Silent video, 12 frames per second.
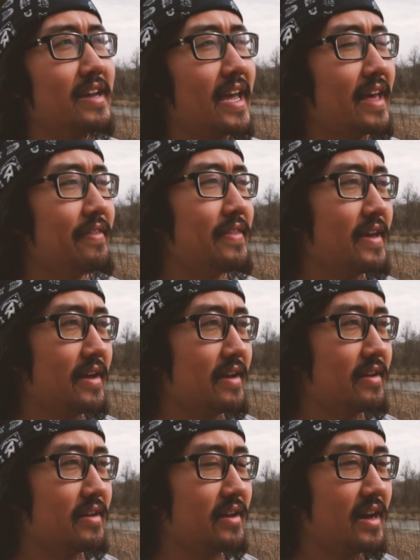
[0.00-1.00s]
And
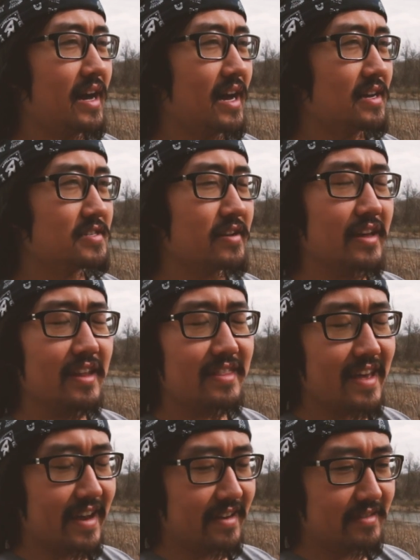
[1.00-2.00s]
then, so I let
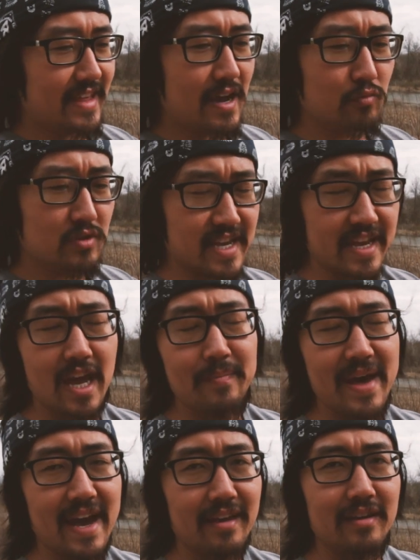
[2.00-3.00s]
that I got
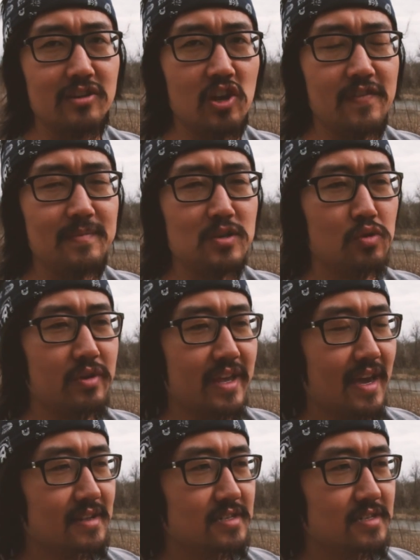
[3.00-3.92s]
back November 28th,